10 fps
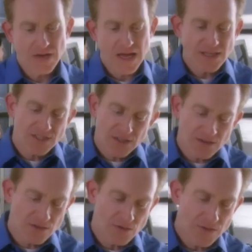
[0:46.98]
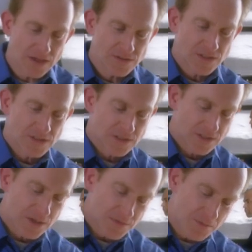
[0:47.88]
With direct deposit, you
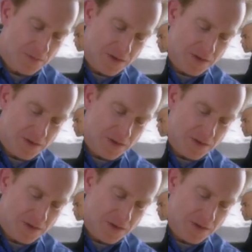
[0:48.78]
can forget